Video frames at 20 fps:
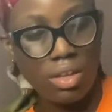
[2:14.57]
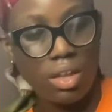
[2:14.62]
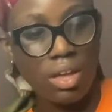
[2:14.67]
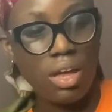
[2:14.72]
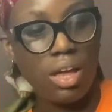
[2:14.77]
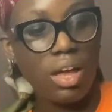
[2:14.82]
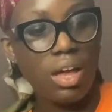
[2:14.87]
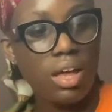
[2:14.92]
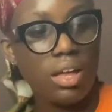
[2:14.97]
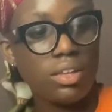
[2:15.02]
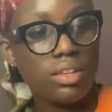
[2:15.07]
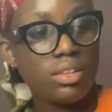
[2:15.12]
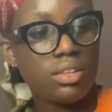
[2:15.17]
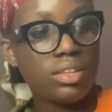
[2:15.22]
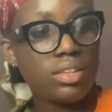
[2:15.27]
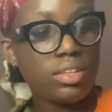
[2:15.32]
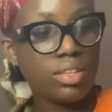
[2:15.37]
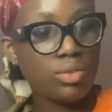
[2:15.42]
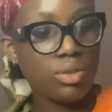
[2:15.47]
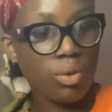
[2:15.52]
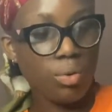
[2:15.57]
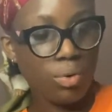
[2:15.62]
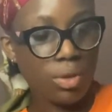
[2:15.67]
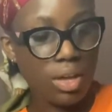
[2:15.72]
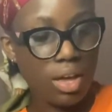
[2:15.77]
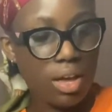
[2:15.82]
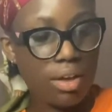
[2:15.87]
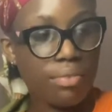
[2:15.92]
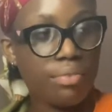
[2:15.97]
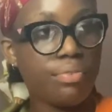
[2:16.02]
And this is what we
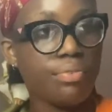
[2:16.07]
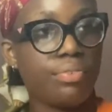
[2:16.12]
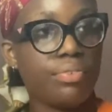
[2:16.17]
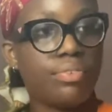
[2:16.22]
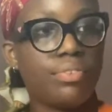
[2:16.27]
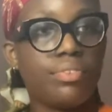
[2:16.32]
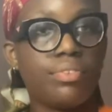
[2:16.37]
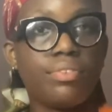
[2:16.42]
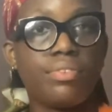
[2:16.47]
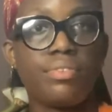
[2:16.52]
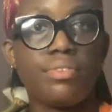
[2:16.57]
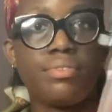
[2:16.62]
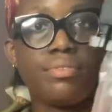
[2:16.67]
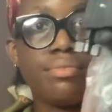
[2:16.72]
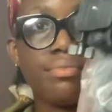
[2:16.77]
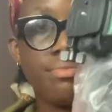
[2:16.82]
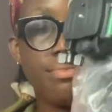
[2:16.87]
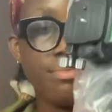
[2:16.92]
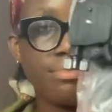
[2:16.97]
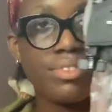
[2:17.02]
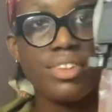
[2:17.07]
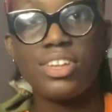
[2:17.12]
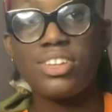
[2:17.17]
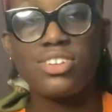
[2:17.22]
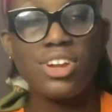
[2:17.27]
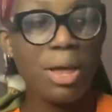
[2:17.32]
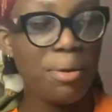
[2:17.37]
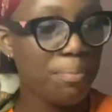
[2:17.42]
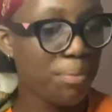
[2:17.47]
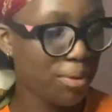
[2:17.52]
have, the
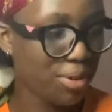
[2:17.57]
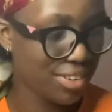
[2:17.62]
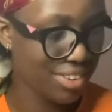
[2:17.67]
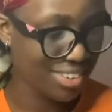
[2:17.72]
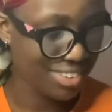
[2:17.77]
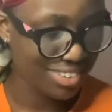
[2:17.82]
tripod.